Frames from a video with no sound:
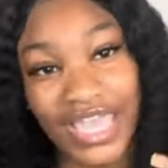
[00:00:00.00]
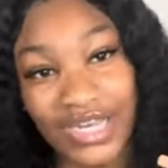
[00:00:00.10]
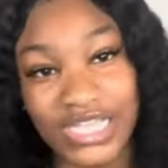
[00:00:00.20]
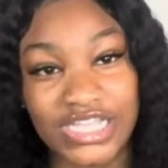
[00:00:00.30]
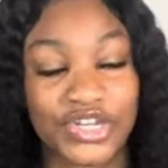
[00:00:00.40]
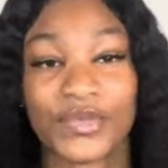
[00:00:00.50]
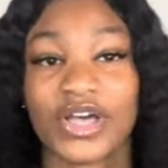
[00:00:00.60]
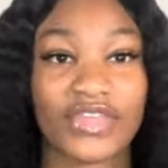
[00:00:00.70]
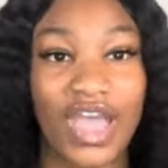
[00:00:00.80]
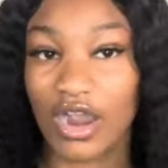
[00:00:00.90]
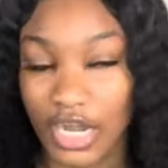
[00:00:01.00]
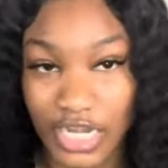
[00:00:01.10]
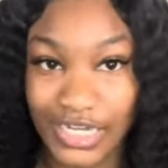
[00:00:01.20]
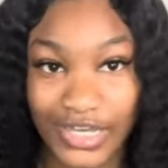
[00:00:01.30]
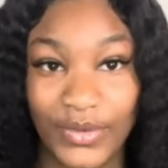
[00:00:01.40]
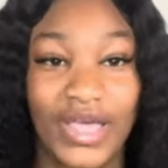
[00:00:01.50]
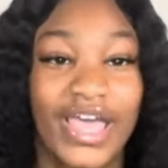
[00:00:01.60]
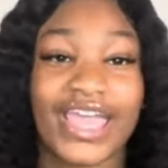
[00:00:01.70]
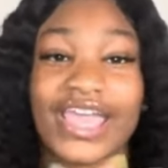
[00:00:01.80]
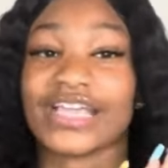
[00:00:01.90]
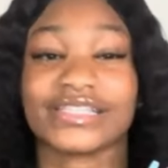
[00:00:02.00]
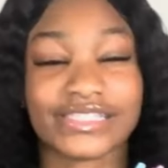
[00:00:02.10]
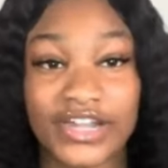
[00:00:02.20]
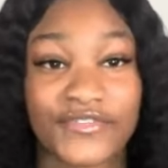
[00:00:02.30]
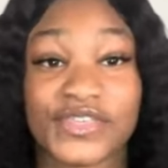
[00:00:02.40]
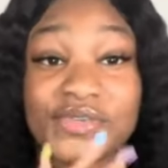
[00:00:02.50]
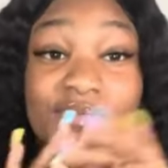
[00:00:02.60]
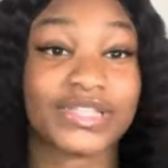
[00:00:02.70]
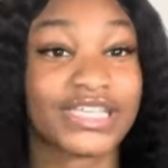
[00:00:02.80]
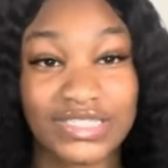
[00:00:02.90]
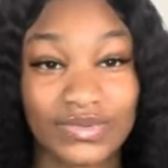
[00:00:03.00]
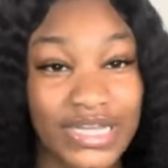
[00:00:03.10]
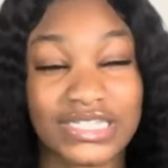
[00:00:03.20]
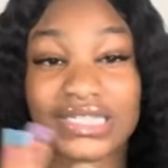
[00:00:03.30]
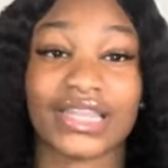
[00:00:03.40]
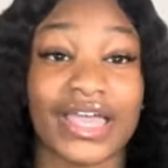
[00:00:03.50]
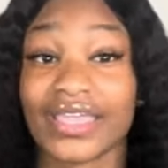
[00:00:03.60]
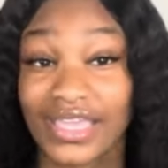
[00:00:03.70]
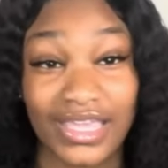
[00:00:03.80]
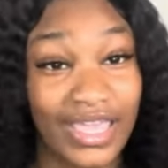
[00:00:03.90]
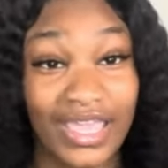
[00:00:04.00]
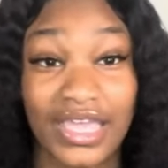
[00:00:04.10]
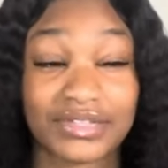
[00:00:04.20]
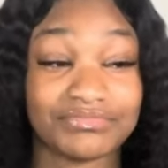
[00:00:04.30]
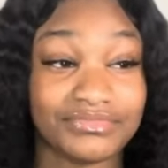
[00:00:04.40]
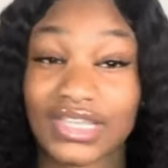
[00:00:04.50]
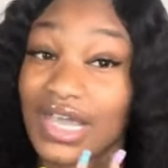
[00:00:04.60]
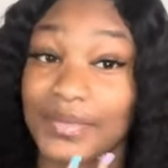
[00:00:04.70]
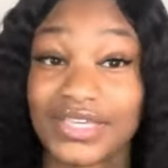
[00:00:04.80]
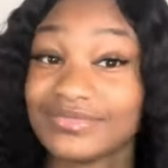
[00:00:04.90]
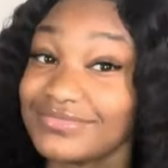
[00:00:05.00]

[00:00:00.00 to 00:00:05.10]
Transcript: Annotation above, y'all already know, it's there for you. Please watch it, like it, and comment.